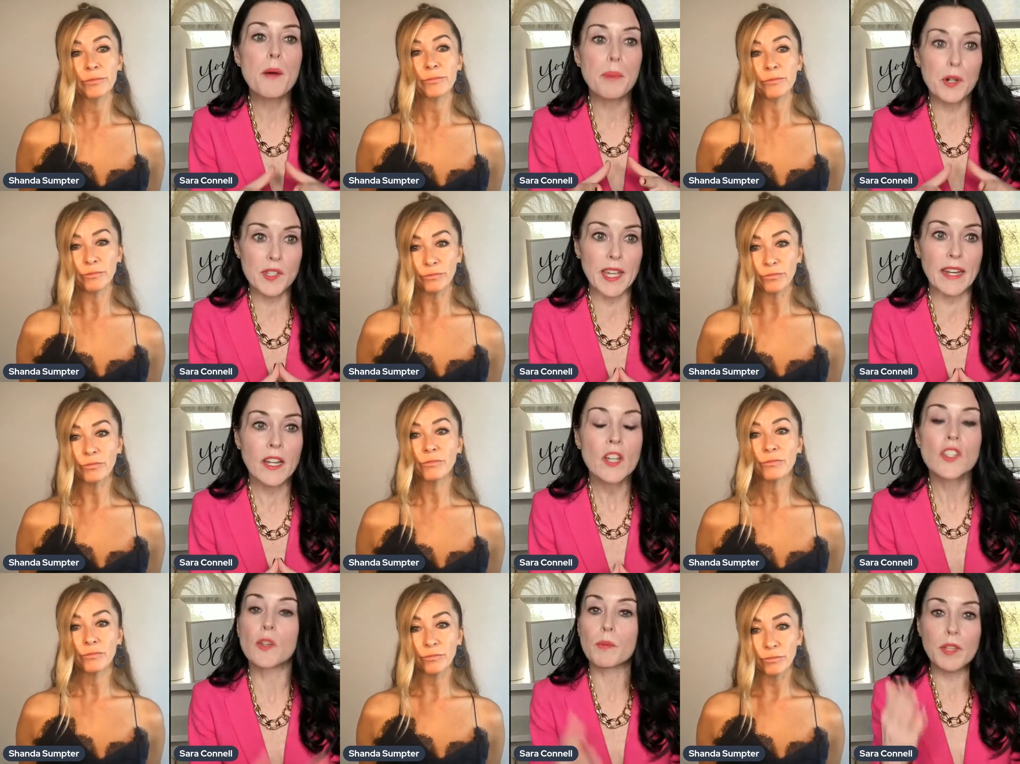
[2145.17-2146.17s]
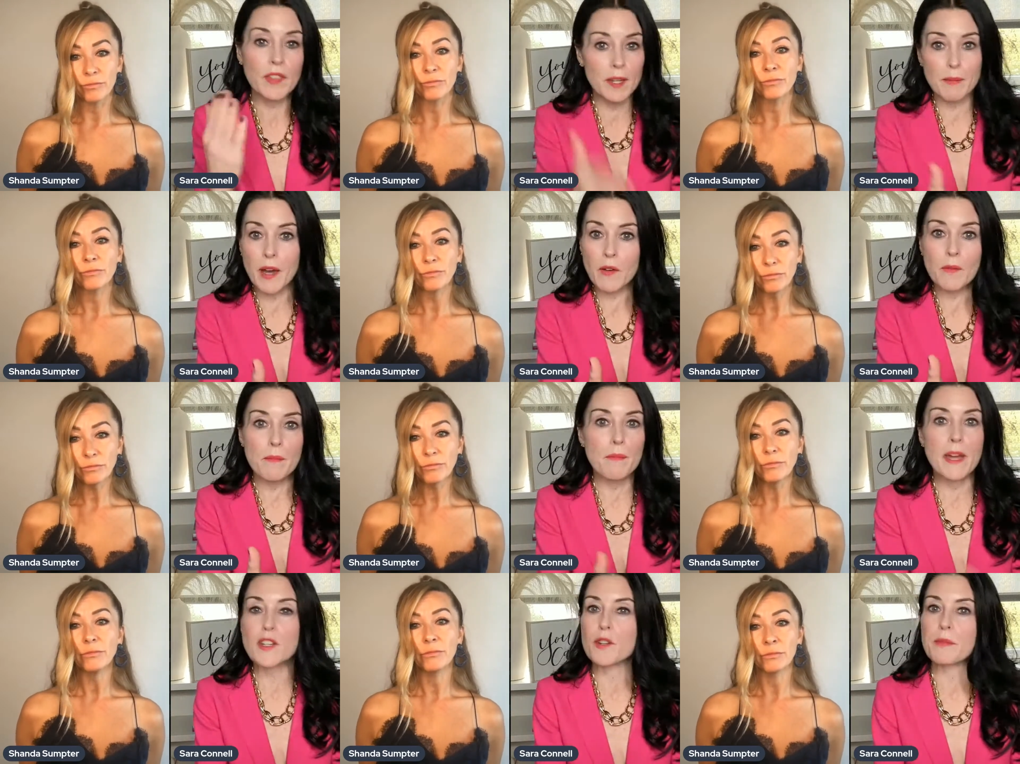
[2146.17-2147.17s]
Speaker 1: percent. So when we think about
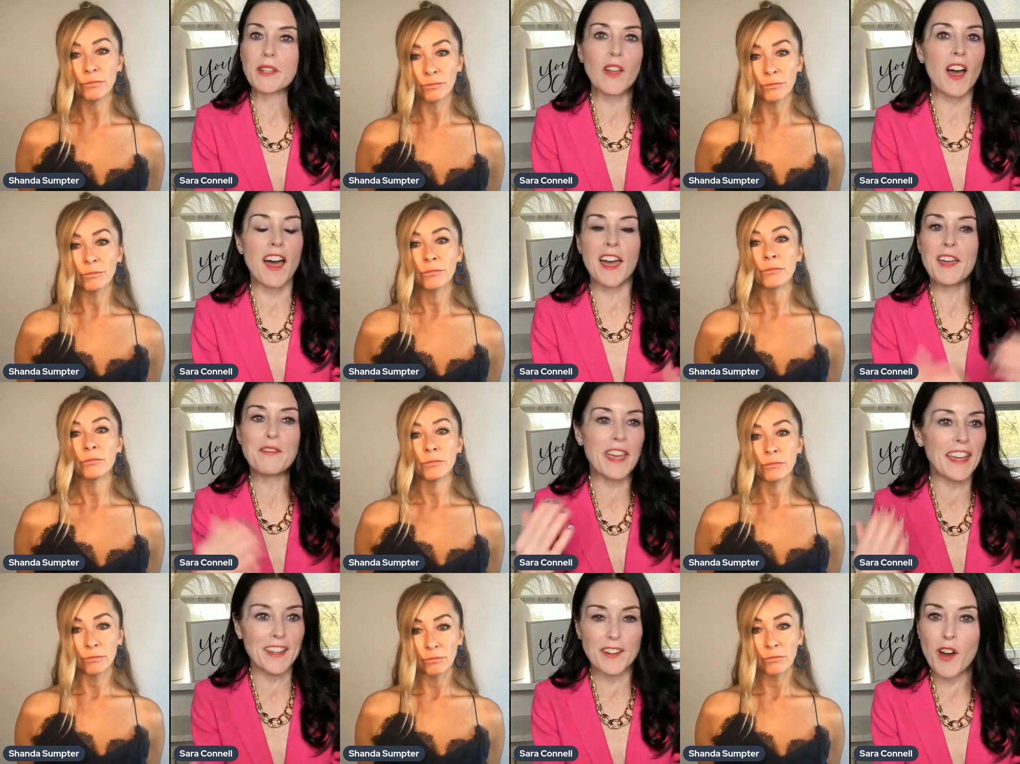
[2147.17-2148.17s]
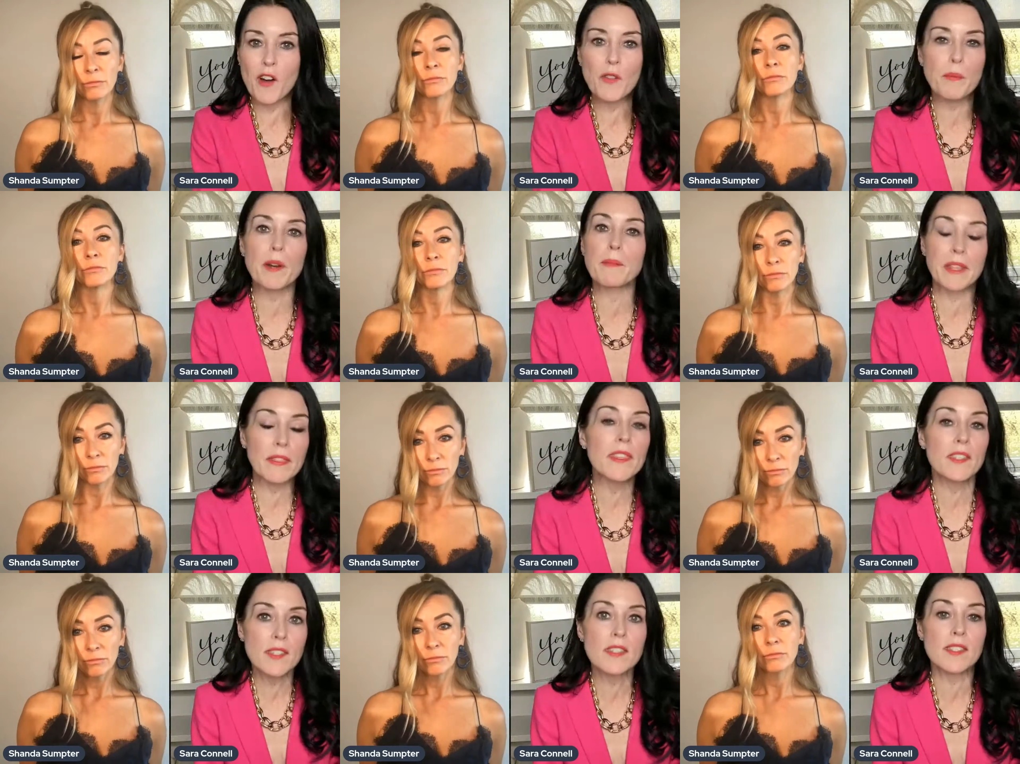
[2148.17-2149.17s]
Mentor Me Live and all the, I mean,
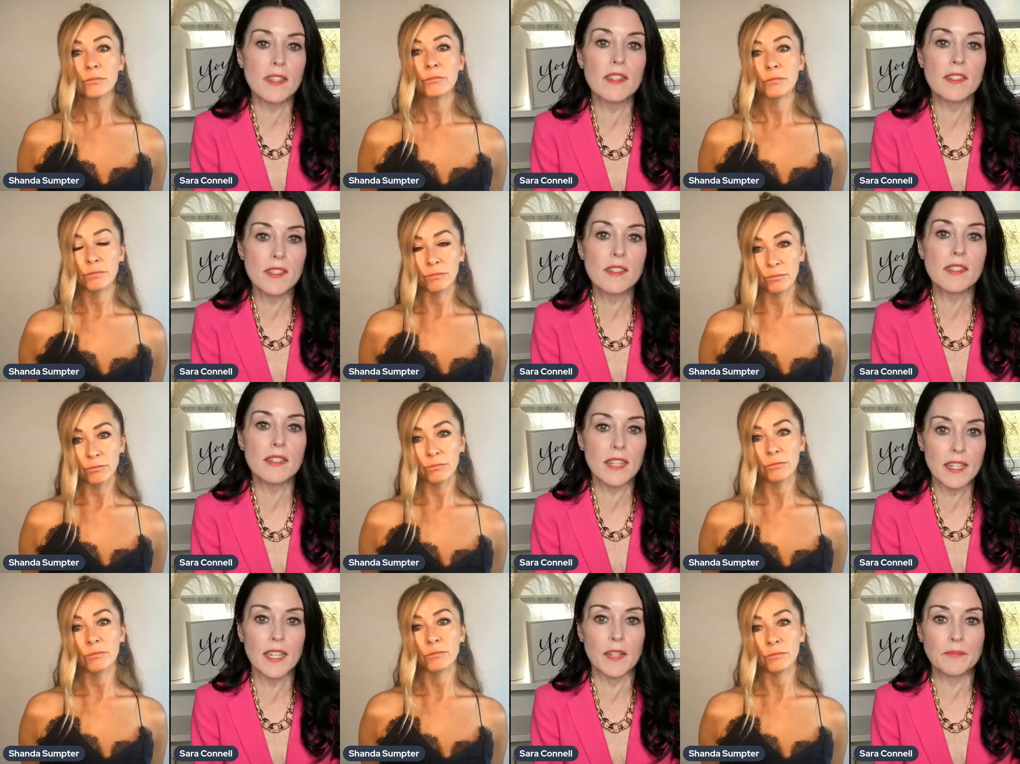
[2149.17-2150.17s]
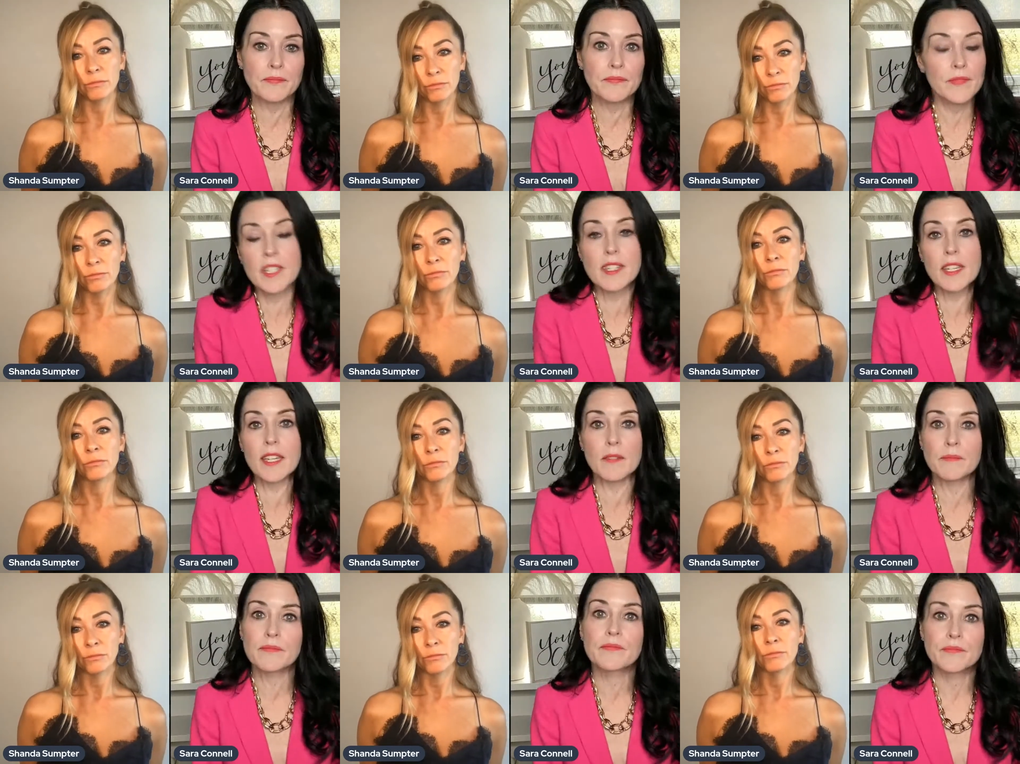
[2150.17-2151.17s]
this is this is the
Speaker 2: key. It's the
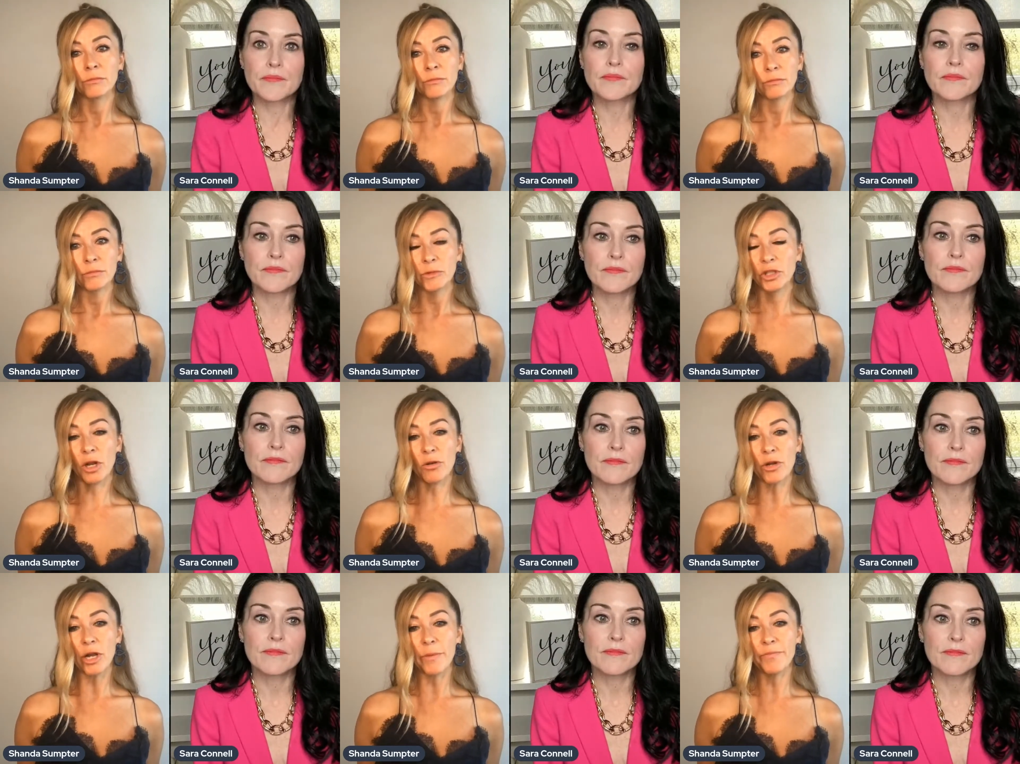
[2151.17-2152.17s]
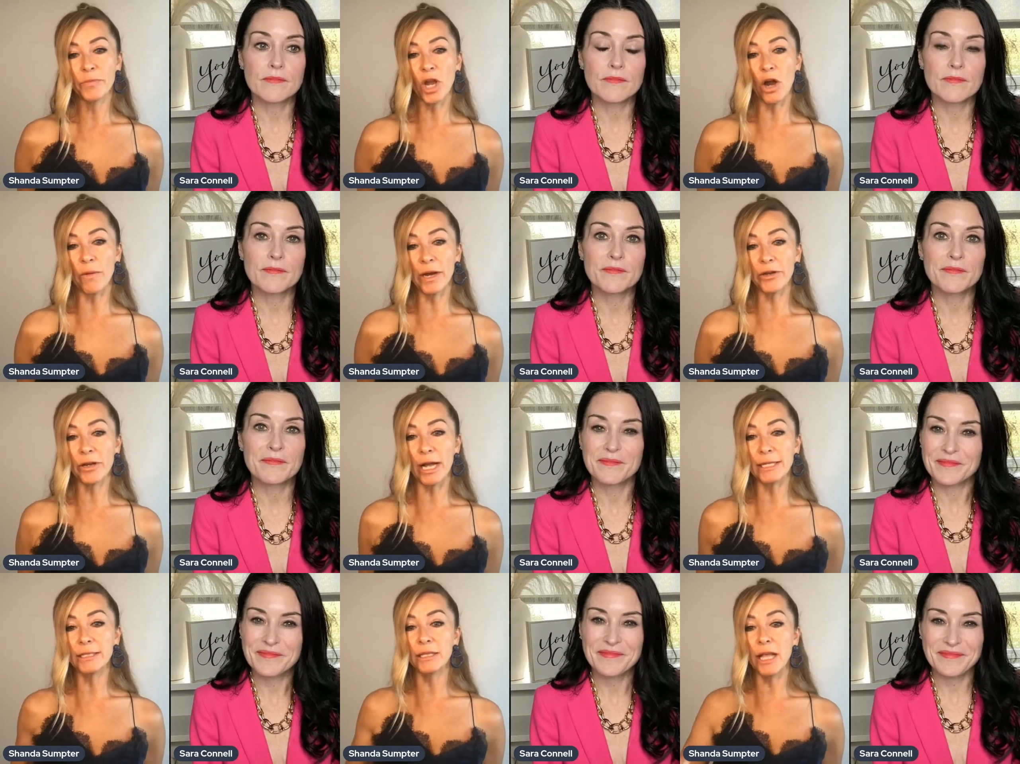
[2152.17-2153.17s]
key. So good. All right, you
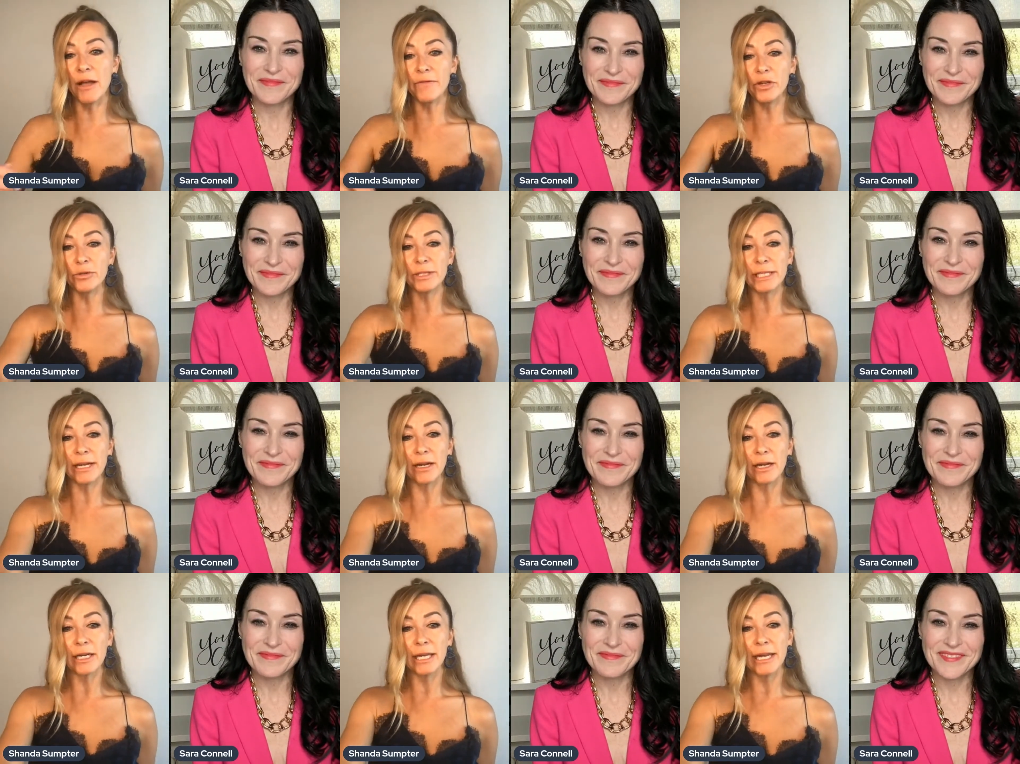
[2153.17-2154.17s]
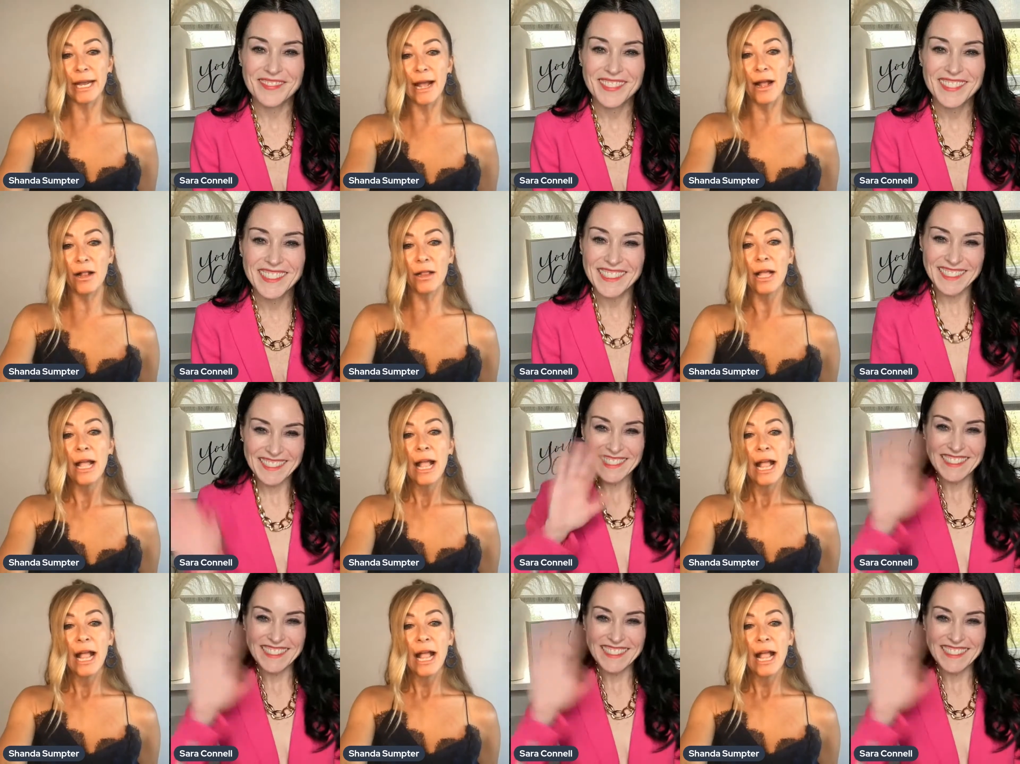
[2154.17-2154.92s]
guys. Love you, Sarah Cannell.